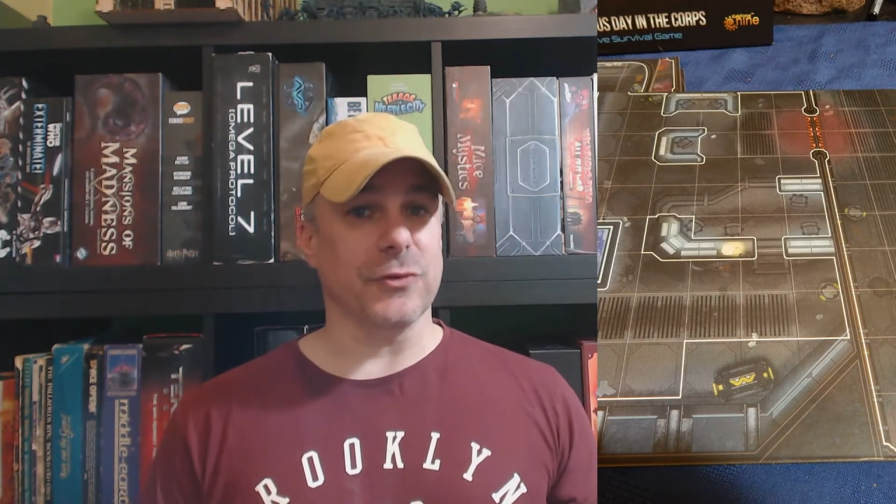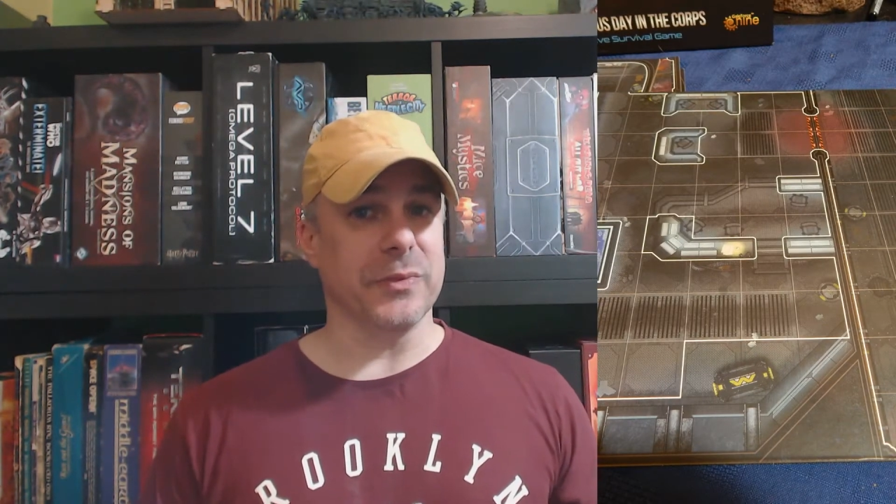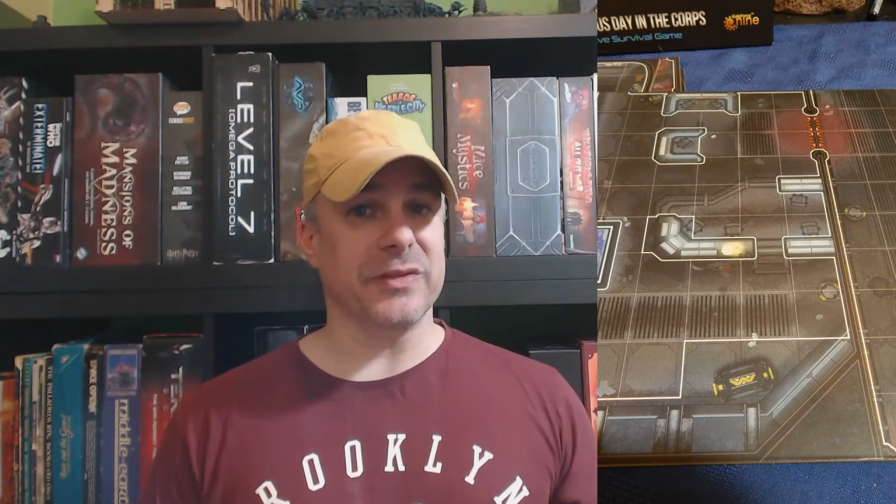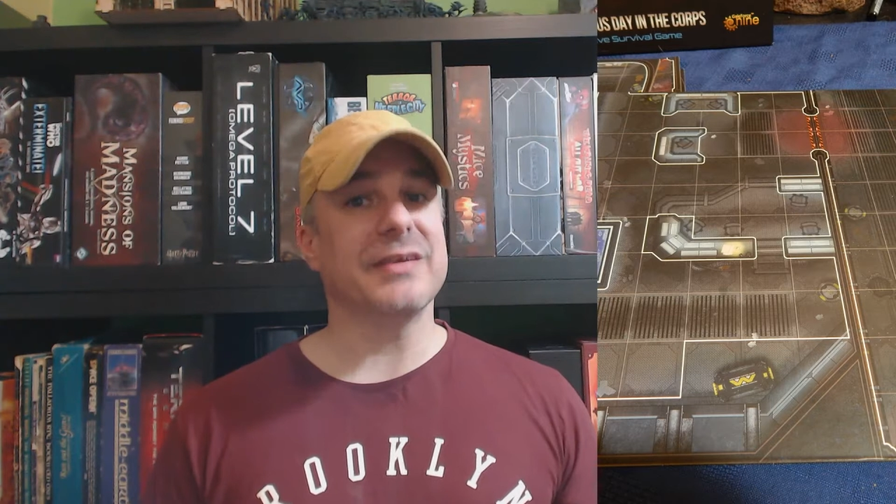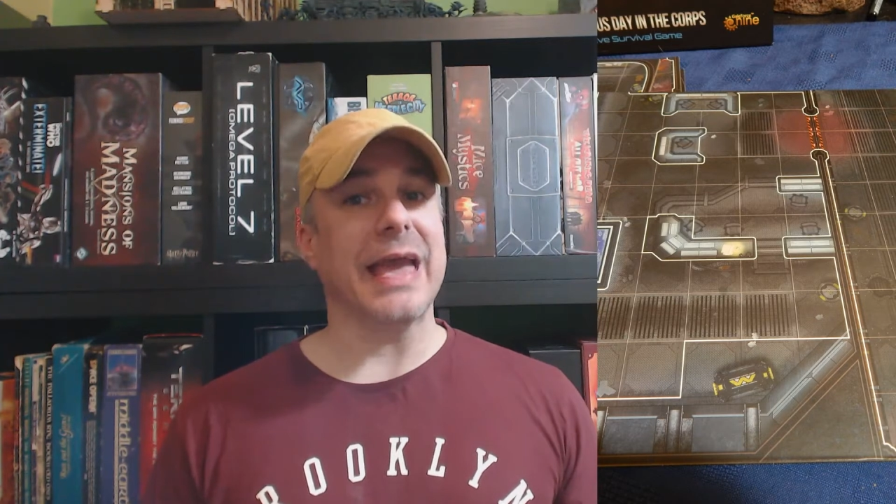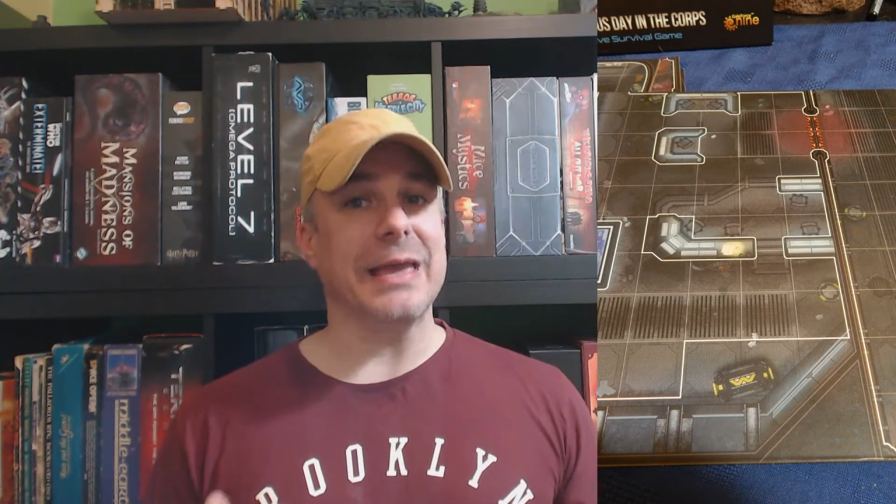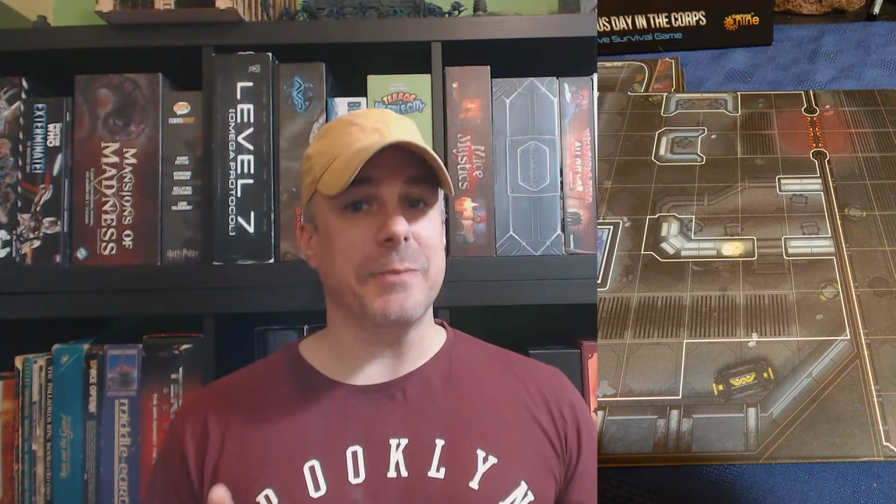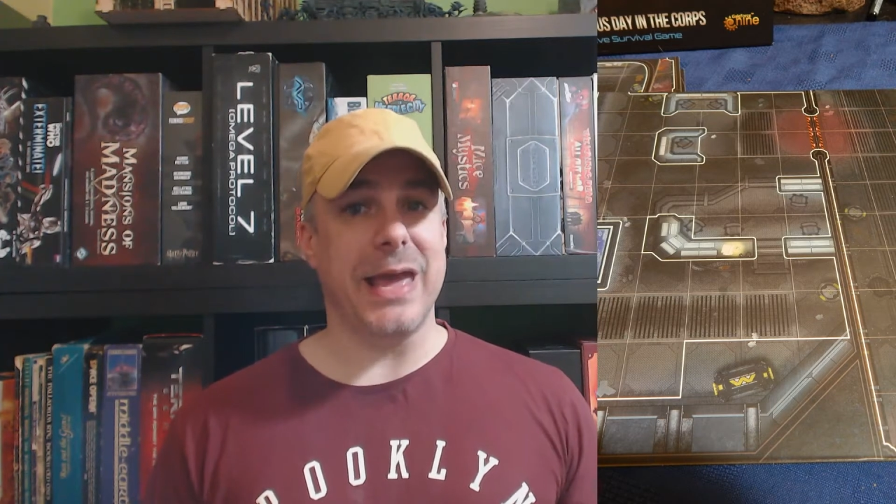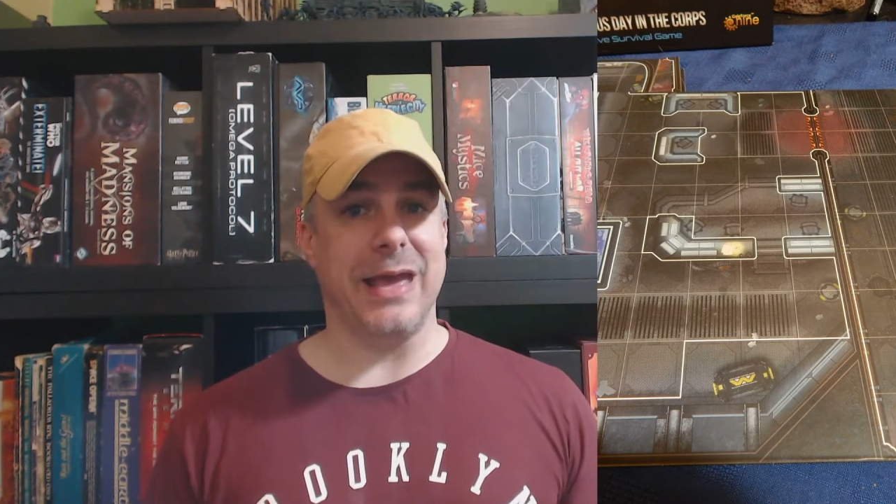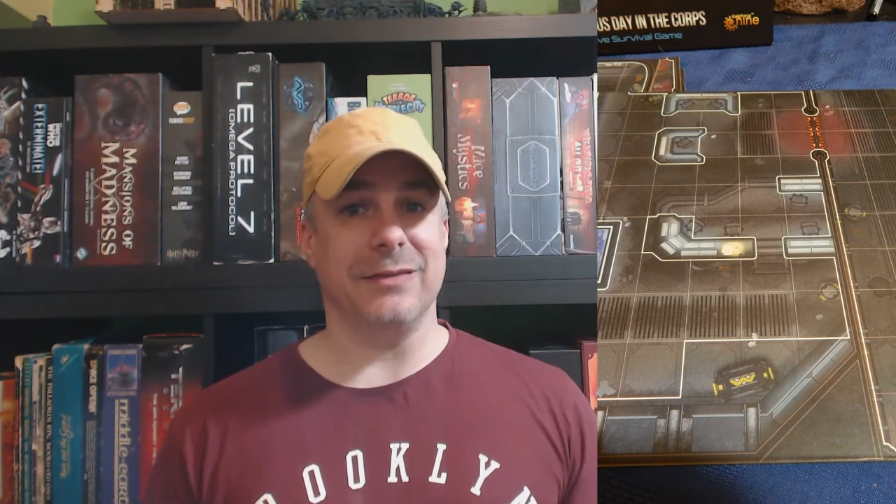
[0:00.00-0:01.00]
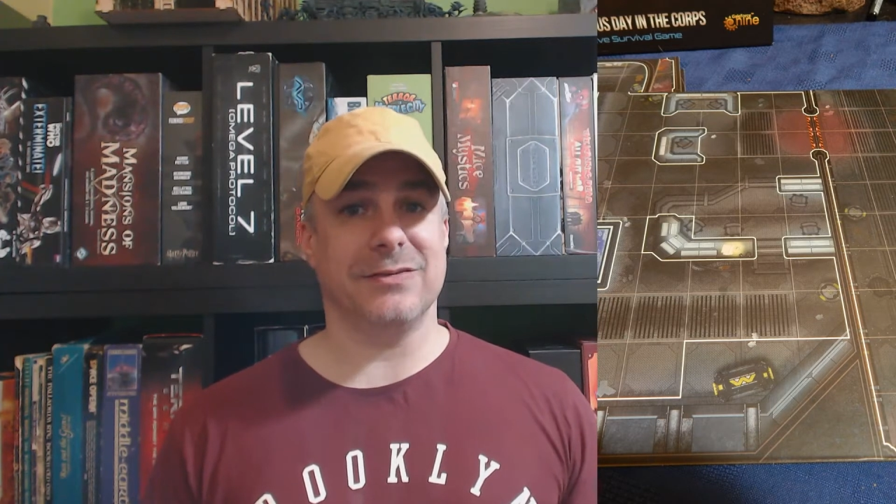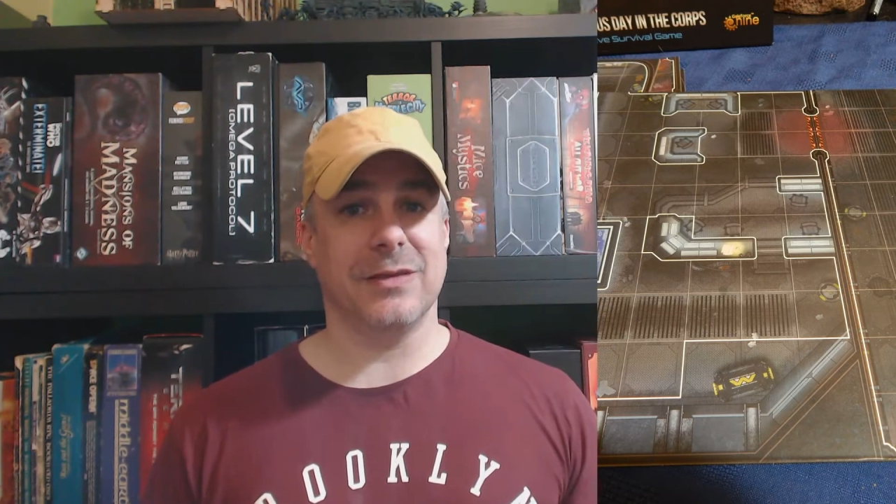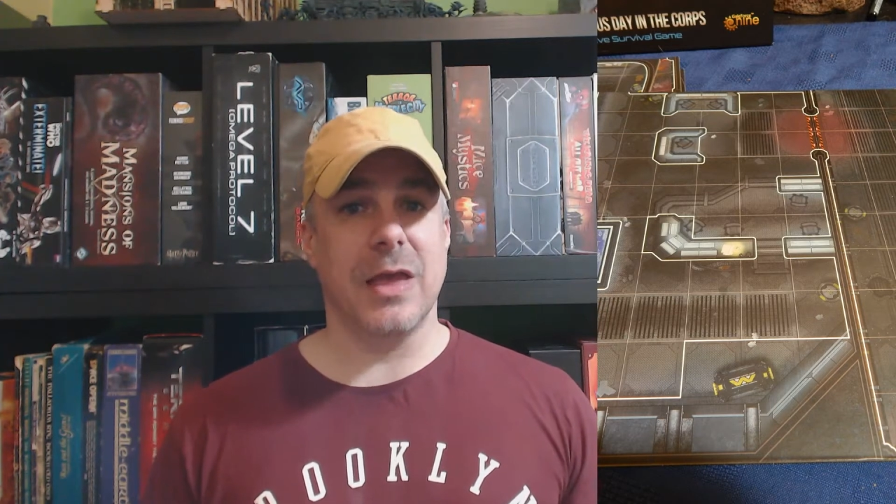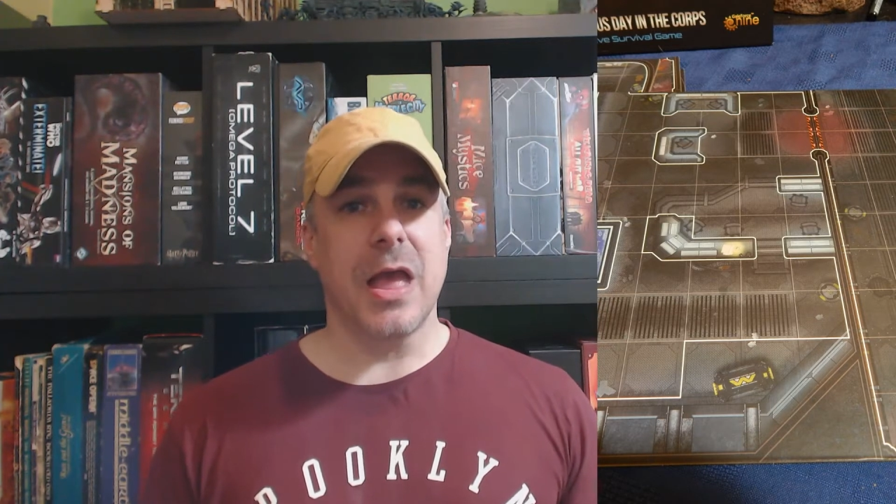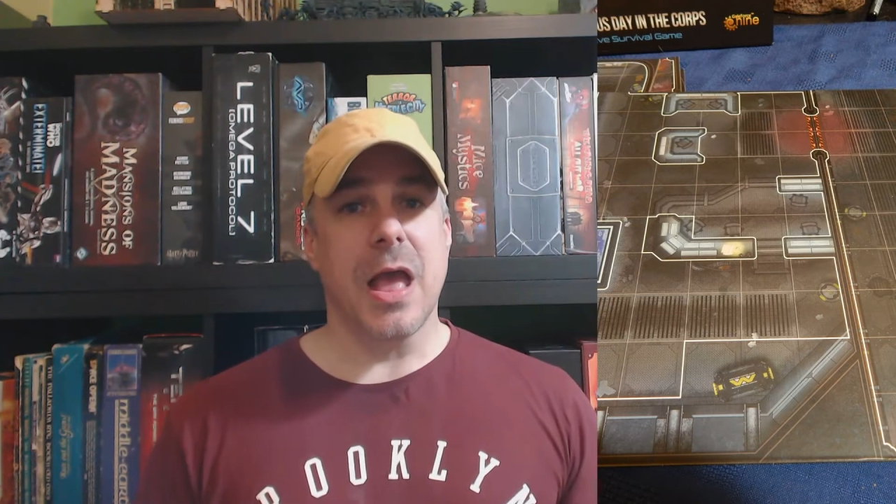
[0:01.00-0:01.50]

from this game is.